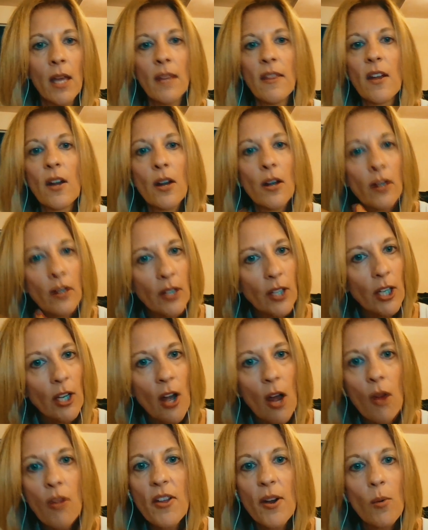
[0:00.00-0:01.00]
they're
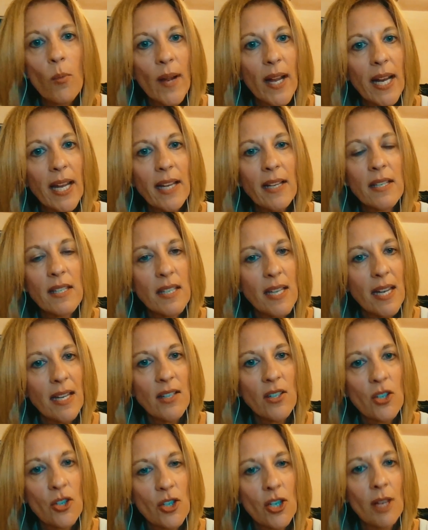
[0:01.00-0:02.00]
winning
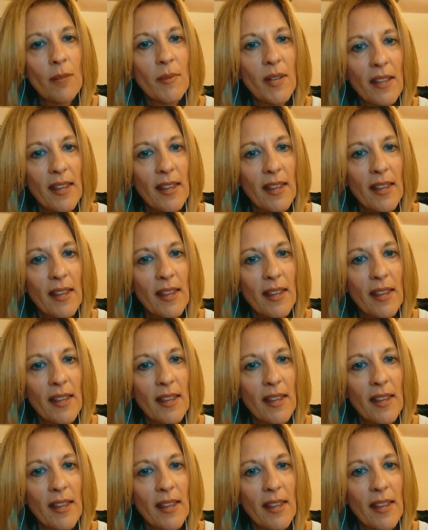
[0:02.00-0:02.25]
seats, Jimmy.